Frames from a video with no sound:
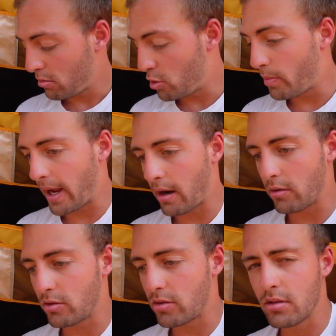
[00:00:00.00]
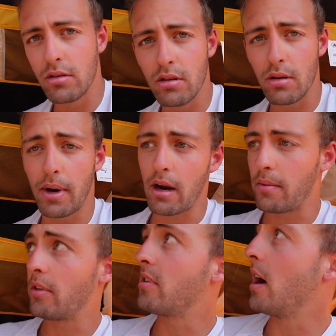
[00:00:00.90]
two panels, the bottom
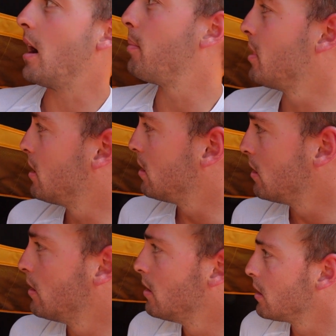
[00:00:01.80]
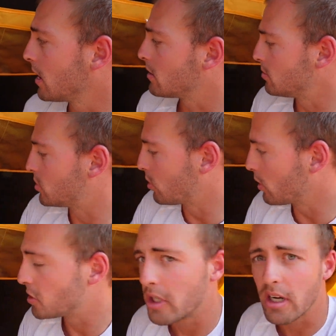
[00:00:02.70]
and the top. Got some
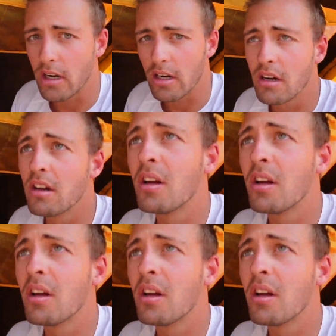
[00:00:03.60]
storage here.